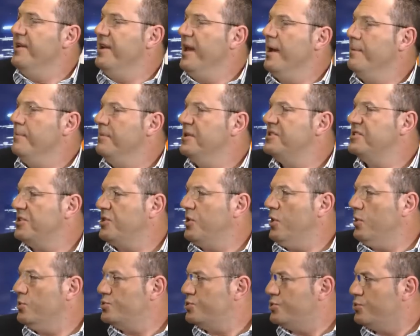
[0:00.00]
Namh, it's a
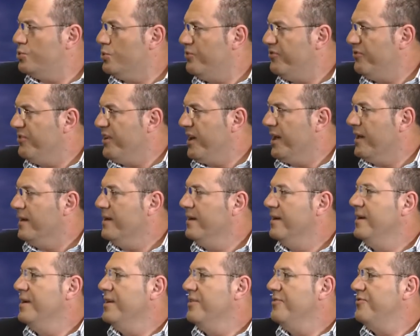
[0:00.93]
cultural thing.
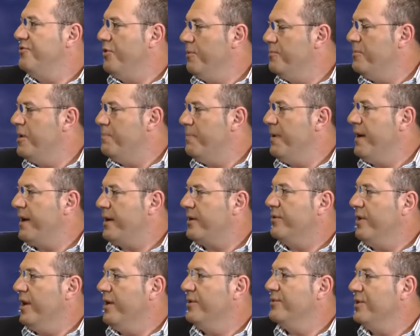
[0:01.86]
From your
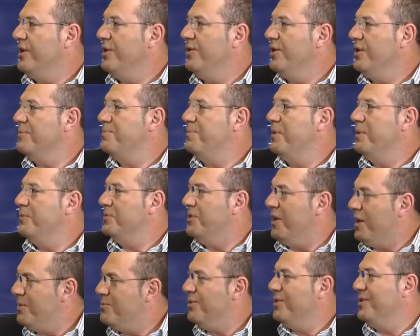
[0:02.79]
background, a lot of people
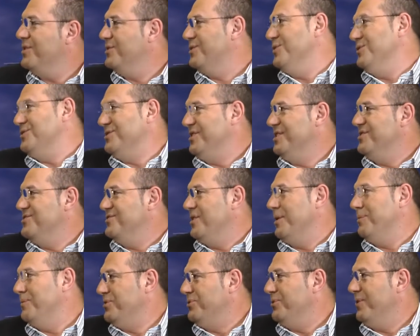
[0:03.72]
don't want to cause any
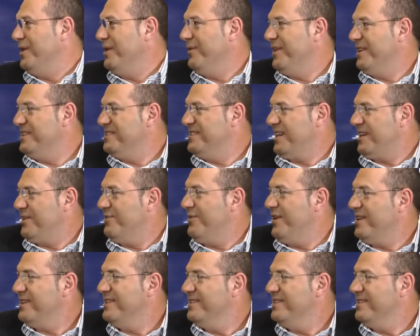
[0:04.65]
trouble to anyone. Is that correct?